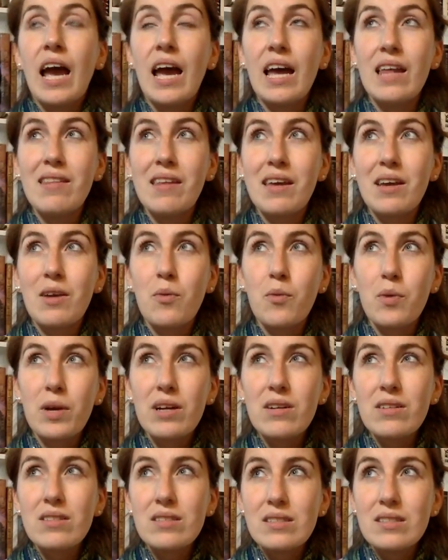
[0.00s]
And, like,
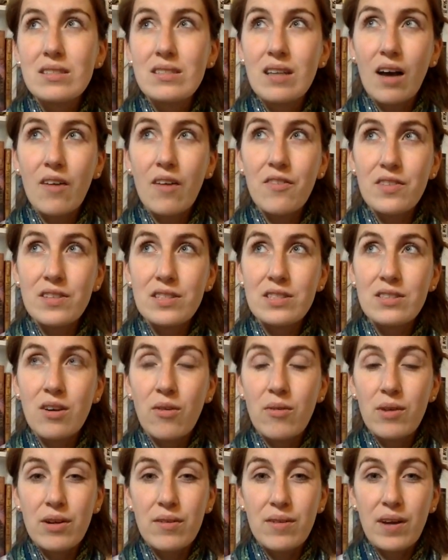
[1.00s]
weird stuff is
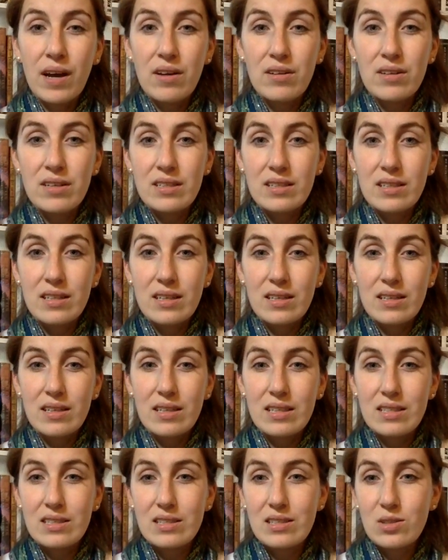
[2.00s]
going around
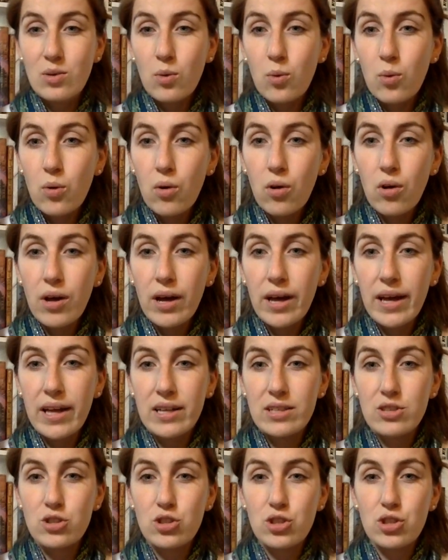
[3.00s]
this school,
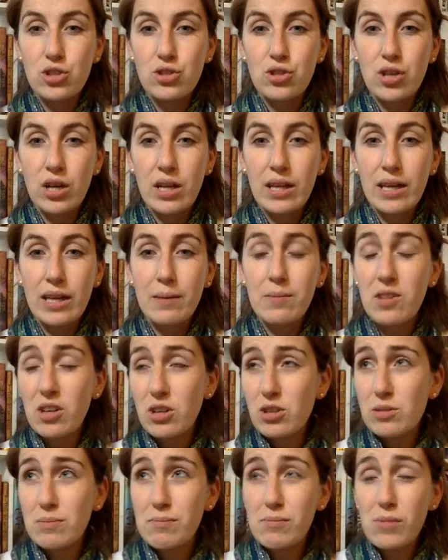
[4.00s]
and she's,
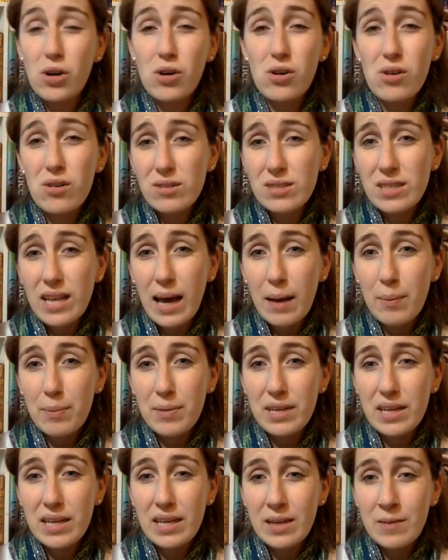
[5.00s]
there's murders
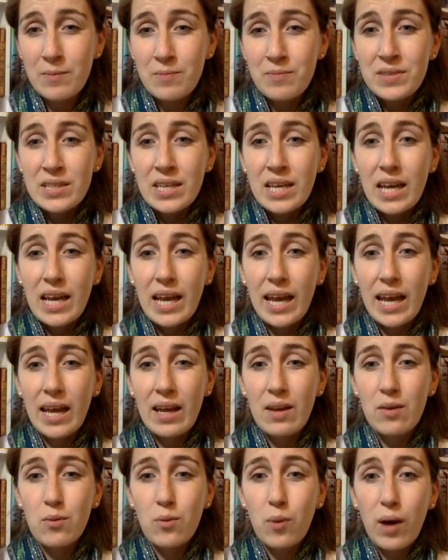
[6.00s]
happening.
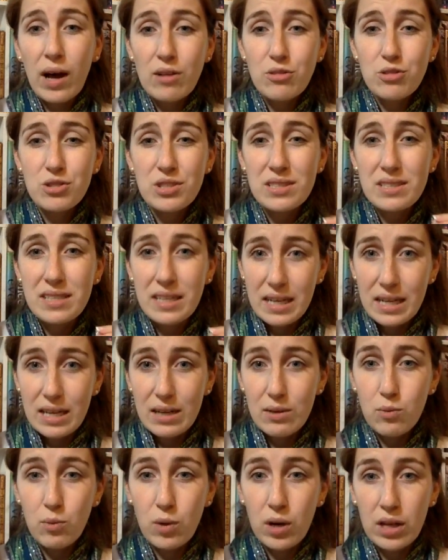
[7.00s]
And while she's
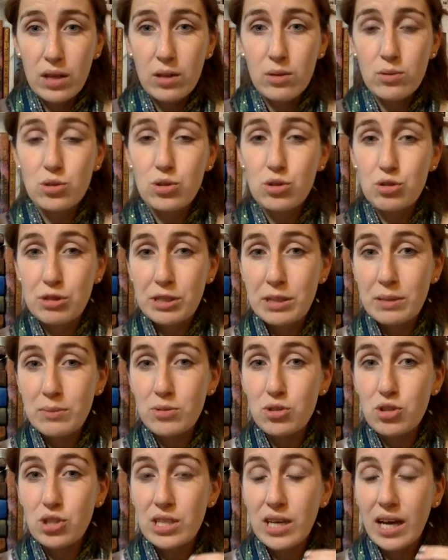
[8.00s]
in one of those
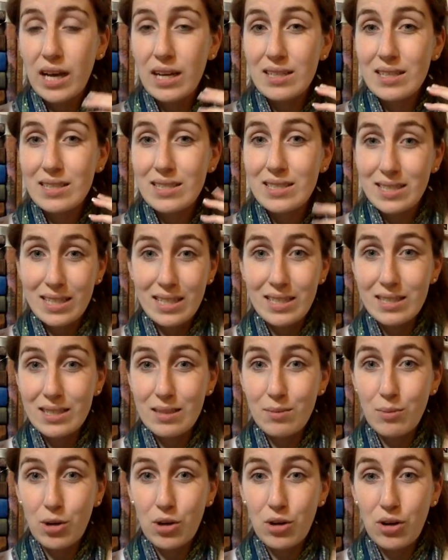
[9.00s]
dreams, she kind of sees the
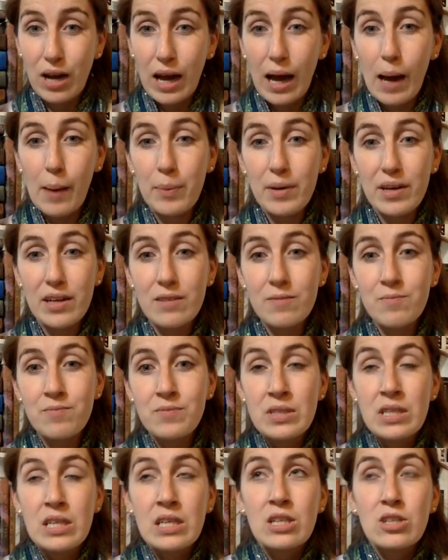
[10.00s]
murder happen.
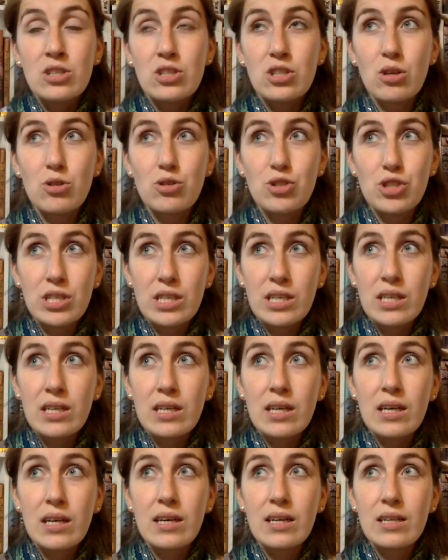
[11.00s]
So
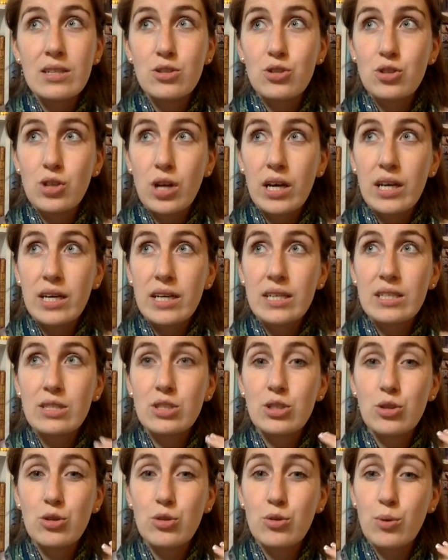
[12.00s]
she is trying
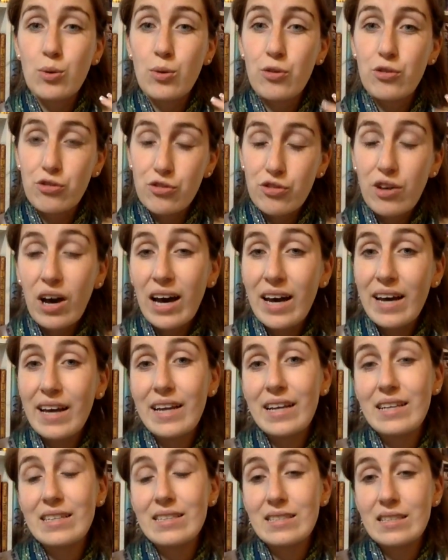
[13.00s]
to
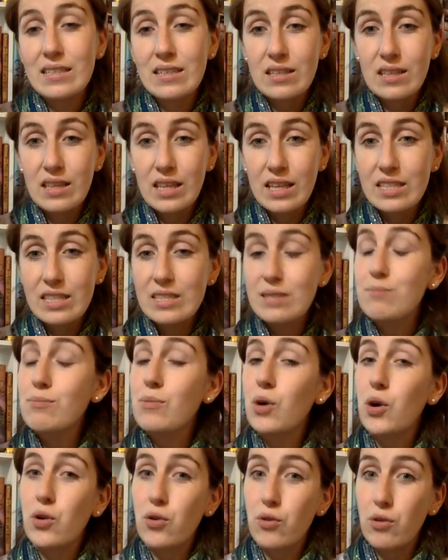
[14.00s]
find this
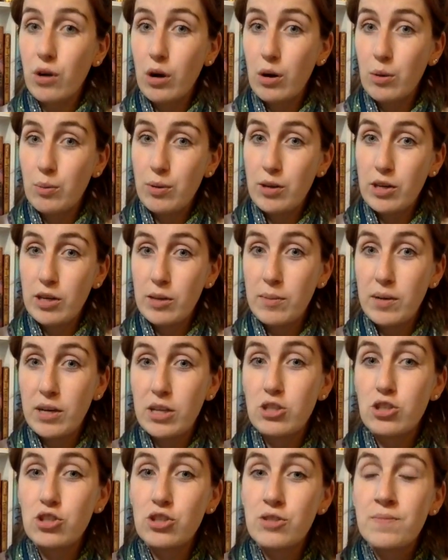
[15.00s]
murderer, pretty
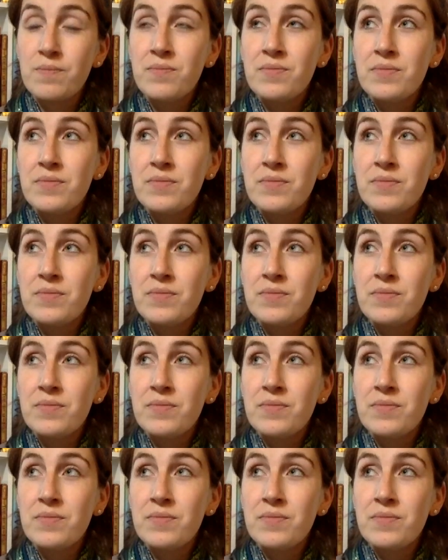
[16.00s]
much.